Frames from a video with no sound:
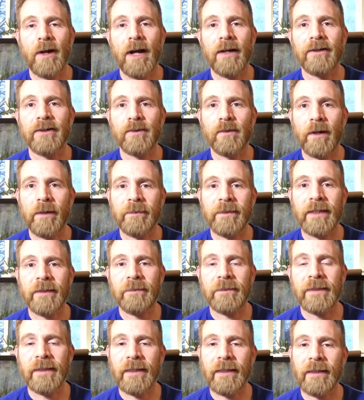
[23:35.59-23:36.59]
cotton swab
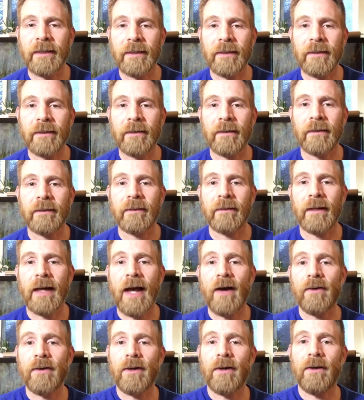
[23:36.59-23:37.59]
dipped in
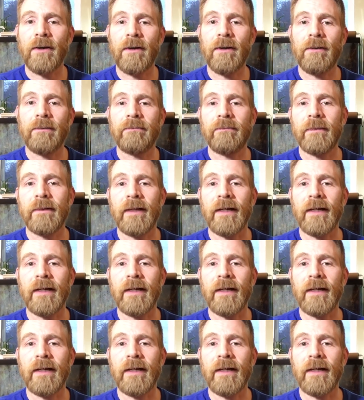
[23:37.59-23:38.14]
alcohol,